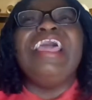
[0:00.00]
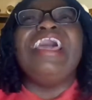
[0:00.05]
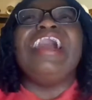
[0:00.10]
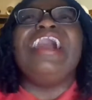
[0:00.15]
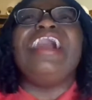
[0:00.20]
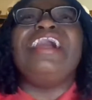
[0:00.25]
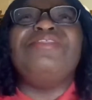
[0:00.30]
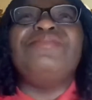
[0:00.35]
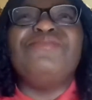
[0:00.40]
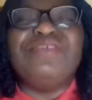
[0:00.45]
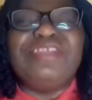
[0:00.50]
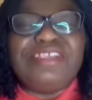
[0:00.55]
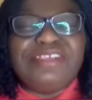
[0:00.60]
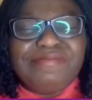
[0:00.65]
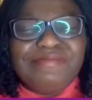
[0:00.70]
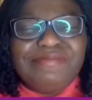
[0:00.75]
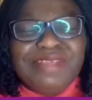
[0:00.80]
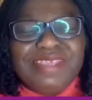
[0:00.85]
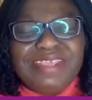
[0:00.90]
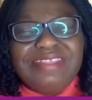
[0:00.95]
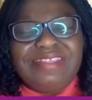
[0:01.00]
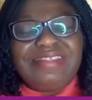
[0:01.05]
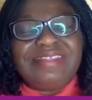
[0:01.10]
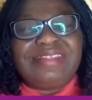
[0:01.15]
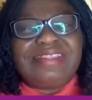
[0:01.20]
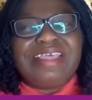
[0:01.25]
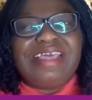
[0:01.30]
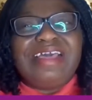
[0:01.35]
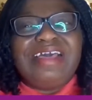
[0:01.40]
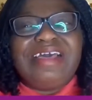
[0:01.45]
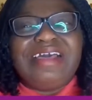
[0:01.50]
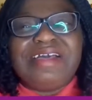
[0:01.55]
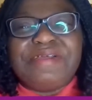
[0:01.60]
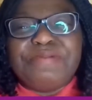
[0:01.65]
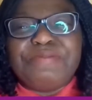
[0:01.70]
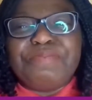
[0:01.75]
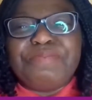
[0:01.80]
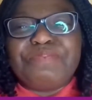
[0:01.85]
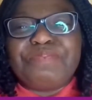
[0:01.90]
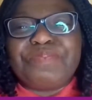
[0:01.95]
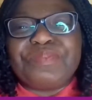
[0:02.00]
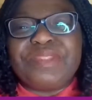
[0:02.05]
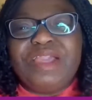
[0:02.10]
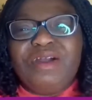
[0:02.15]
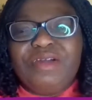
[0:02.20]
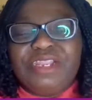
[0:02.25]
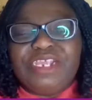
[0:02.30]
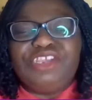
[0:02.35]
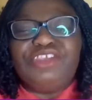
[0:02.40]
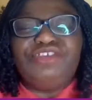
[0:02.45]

And which means other